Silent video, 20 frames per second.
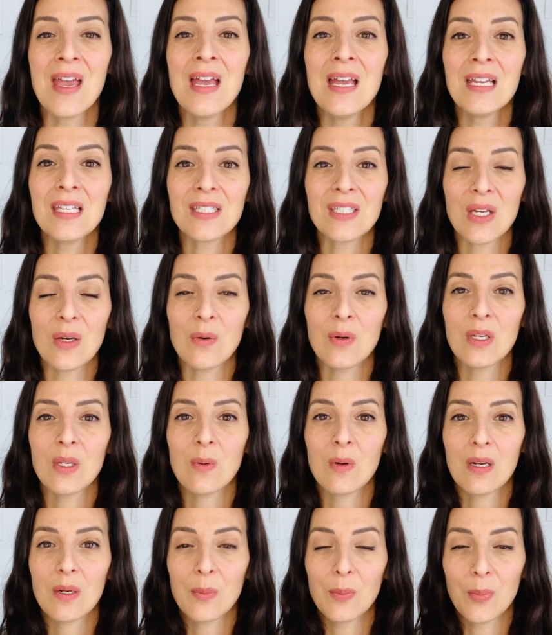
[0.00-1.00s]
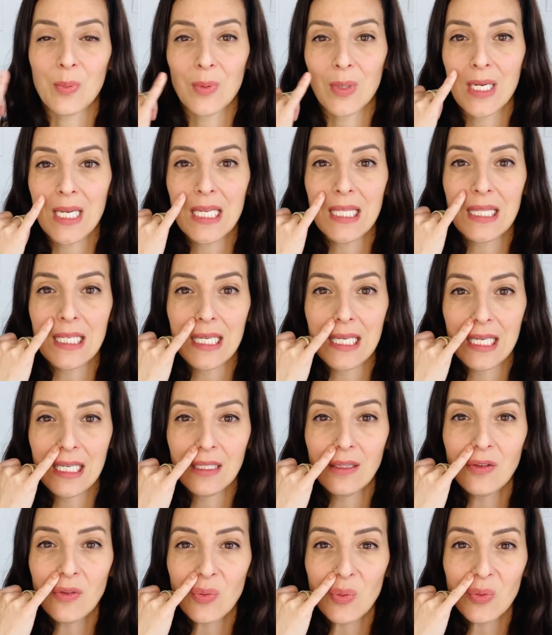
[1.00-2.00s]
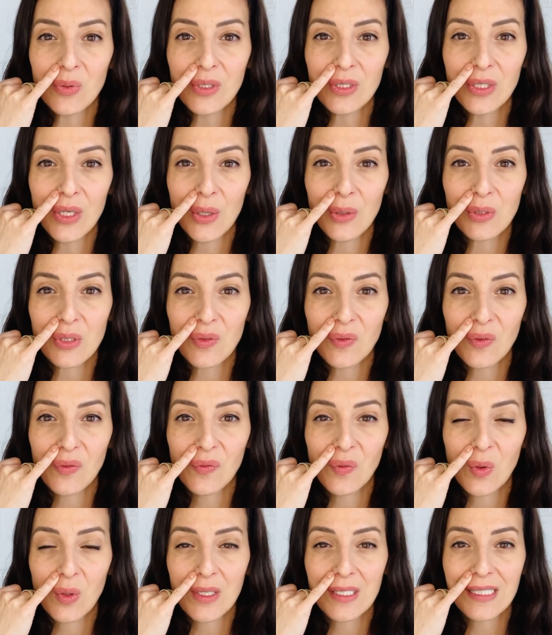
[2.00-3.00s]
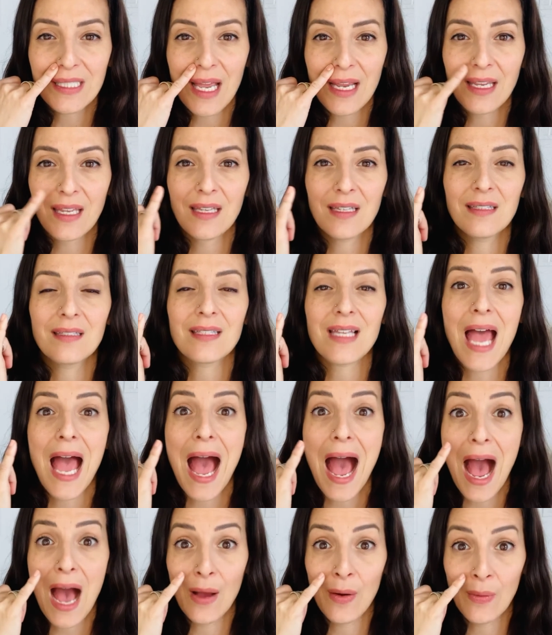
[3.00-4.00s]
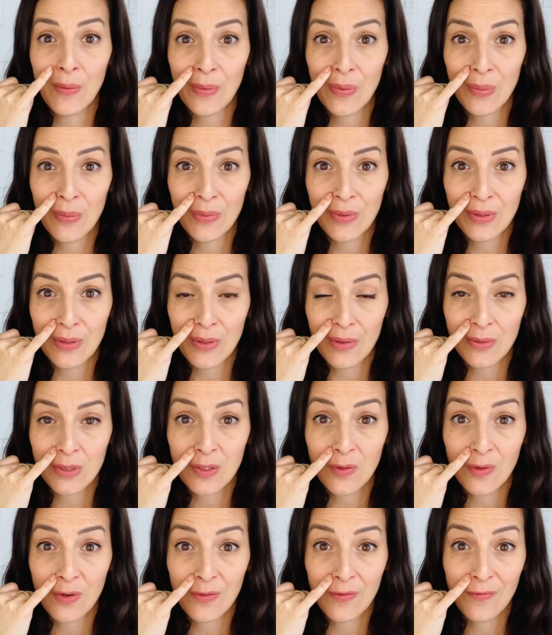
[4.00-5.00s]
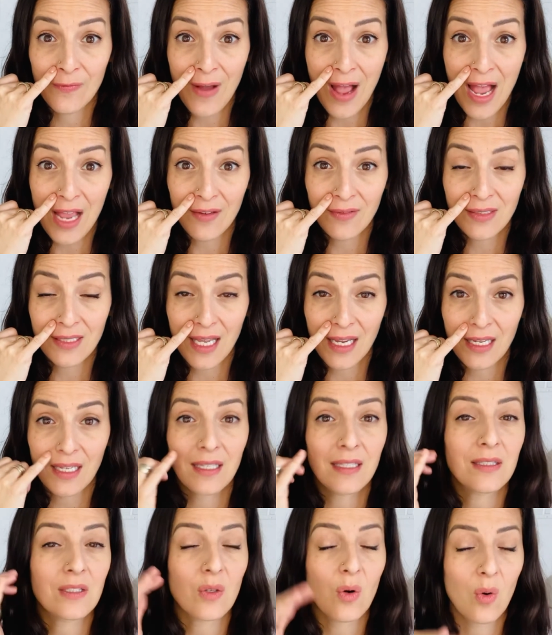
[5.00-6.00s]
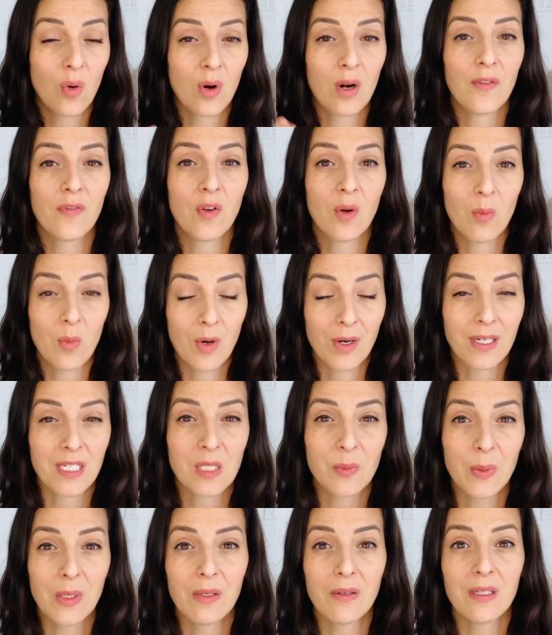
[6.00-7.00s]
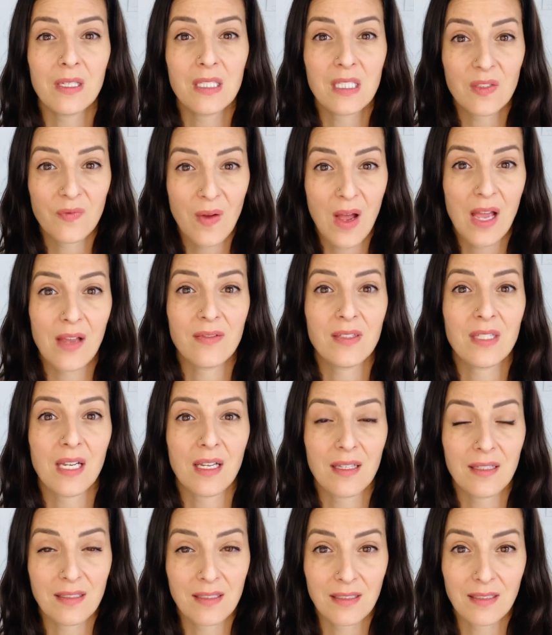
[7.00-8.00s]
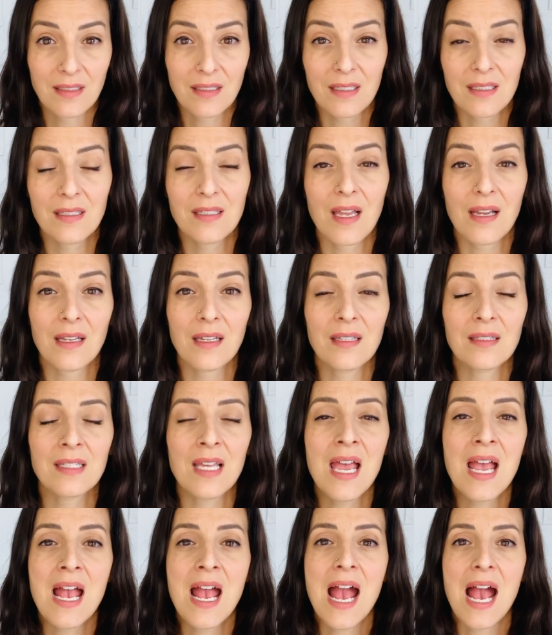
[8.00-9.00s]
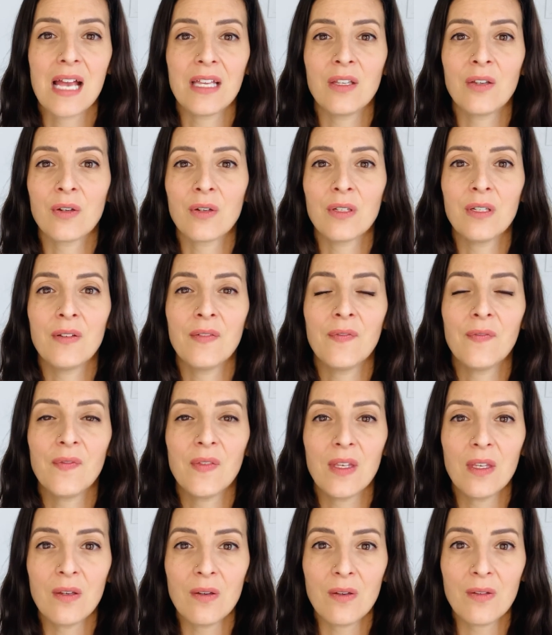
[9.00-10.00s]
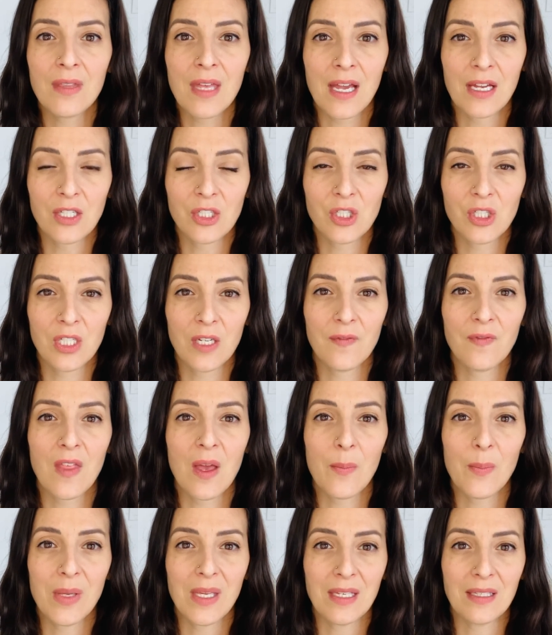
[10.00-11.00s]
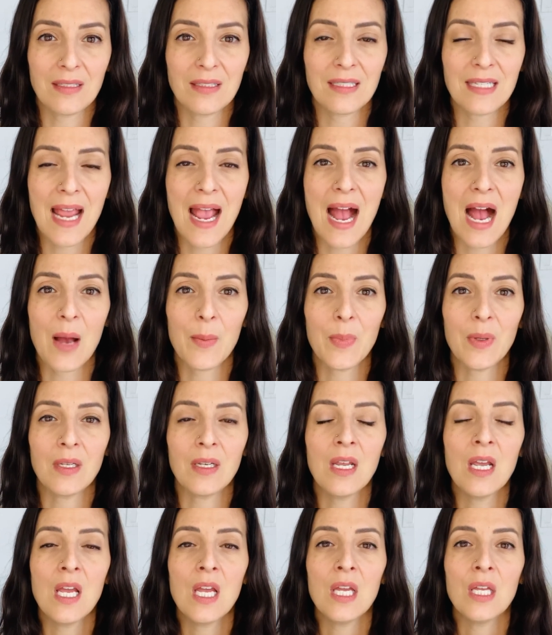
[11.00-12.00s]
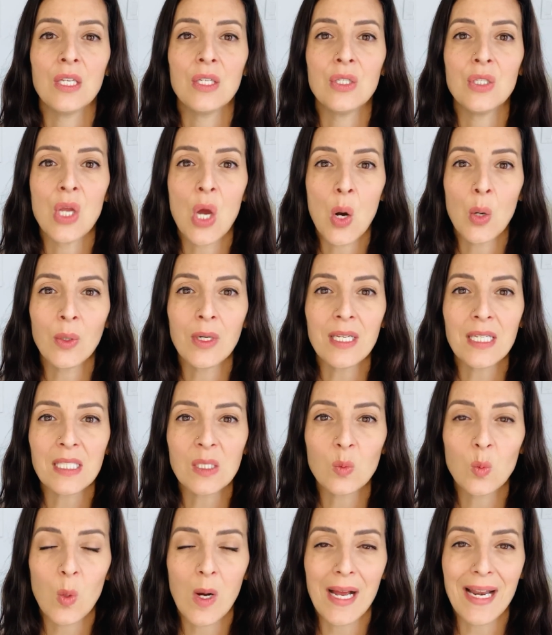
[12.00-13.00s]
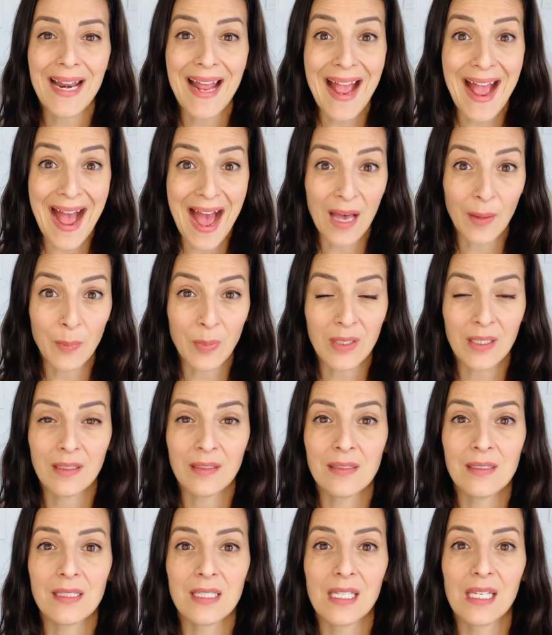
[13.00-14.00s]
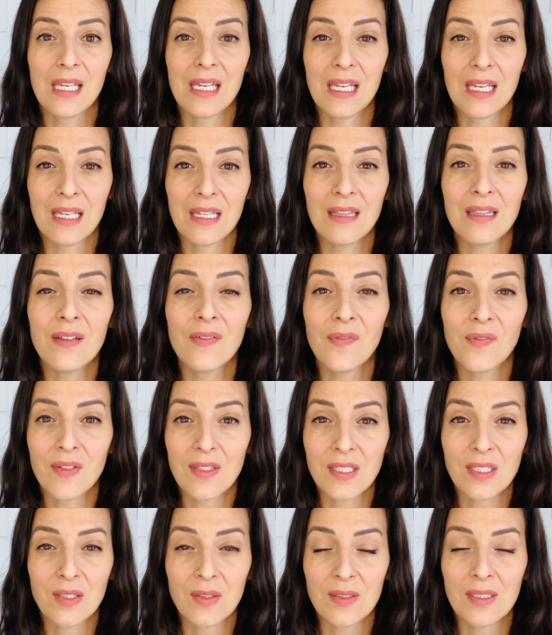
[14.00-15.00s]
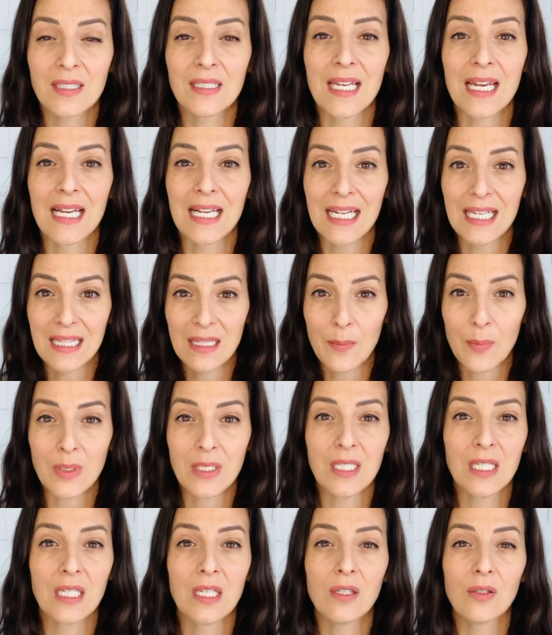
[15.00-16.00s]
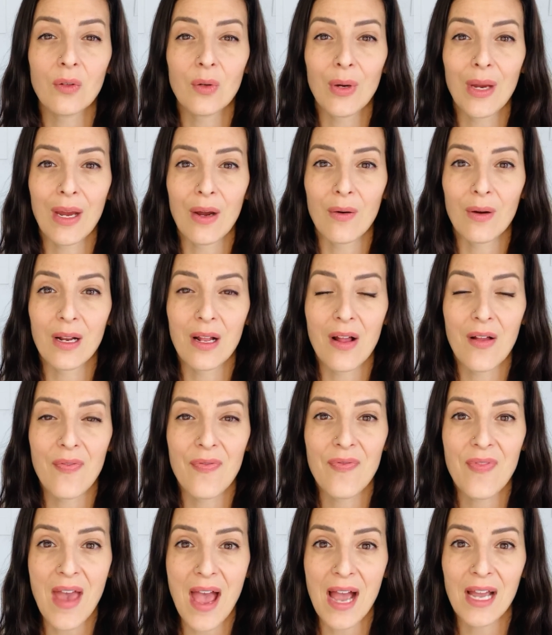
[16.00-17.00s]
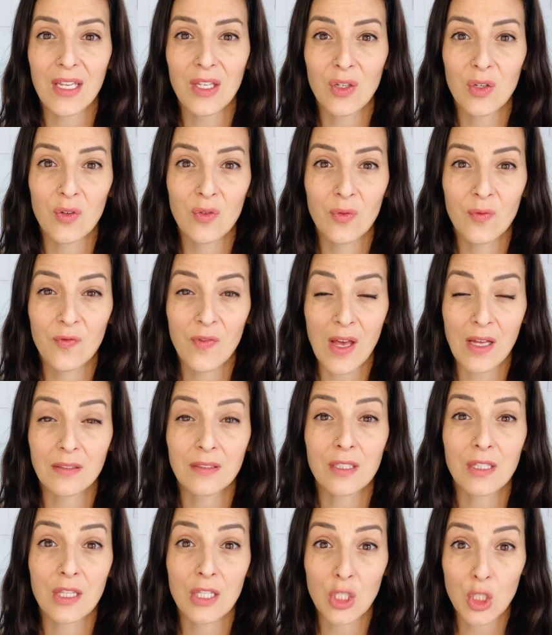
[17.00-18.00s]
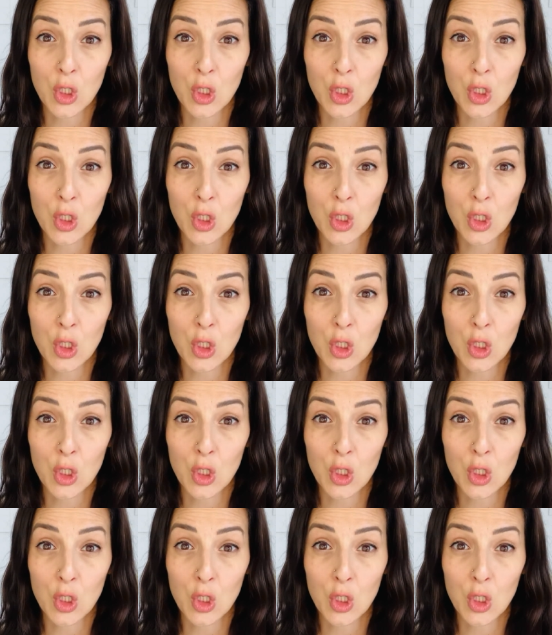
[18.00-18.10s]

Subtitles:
So you want to breathe in through the nose for 4 seconds, out through the nose for 5 seconds, or if you're more experienced, 5 seconds and 6 seconds, and you're going to feel that shift that begins to happen. Notice what happens in the physical state in the particular area that you felt the